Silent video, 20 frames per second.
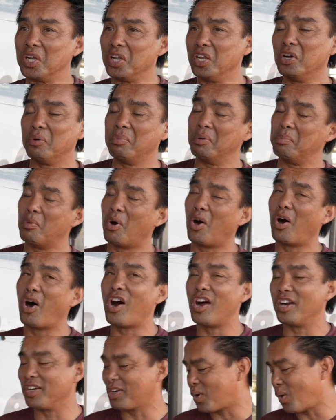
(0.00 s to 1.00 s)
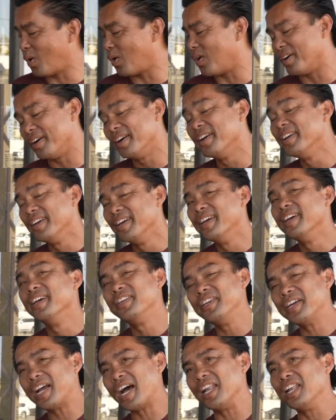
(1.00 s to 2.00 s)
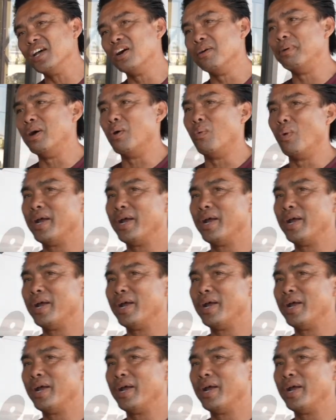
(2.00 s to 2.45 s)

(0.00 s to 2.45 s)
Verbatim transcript: a little bit more hardcore, you got a little bit of